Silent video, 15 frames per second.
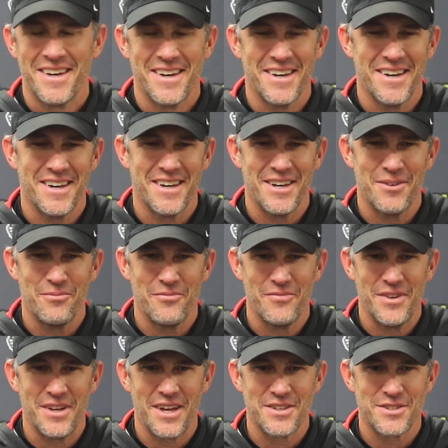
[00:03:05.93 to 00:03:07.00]

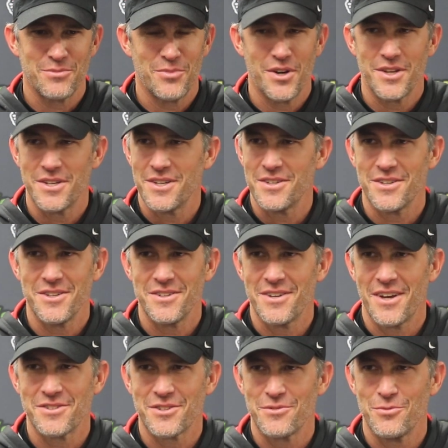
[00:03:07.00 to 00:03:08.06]
And I said, buddy,
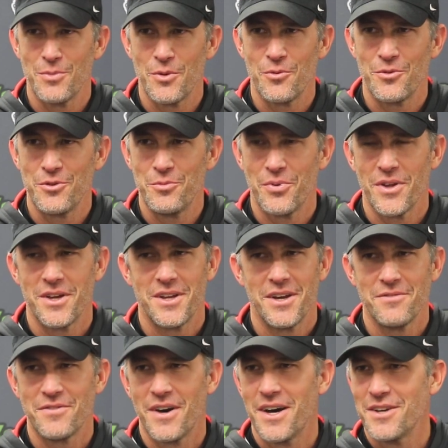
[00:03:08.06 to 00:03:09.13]
I said, remember when you played
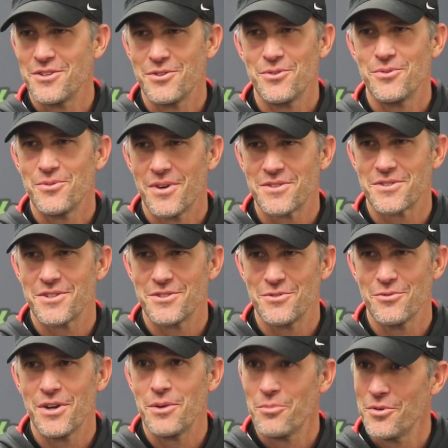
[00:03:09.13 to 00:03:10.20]
FIU? I said,
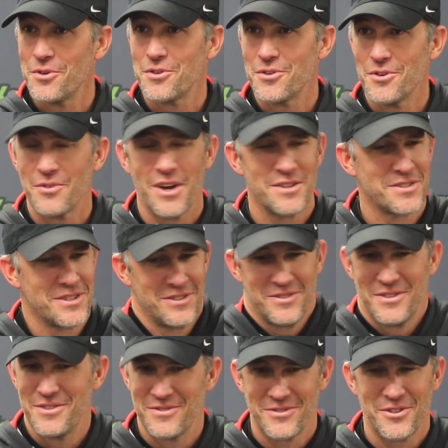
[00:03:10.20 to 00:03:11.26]
you ran pretty good, right? I
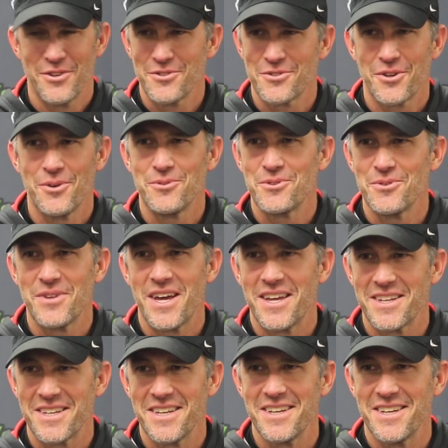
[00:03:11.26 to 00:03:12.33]
said, just go do
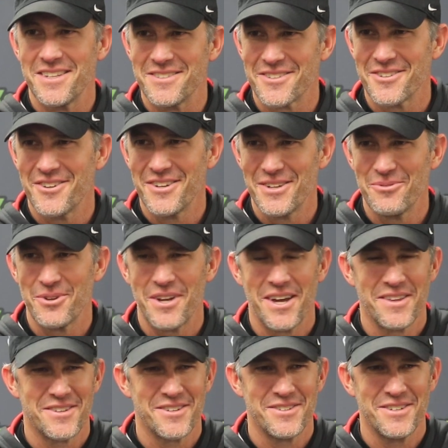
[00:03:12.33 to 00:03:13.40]
that again. So he went
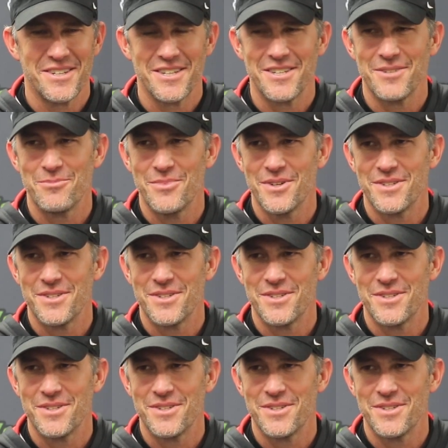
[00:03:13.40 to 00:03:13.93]
out there and did it.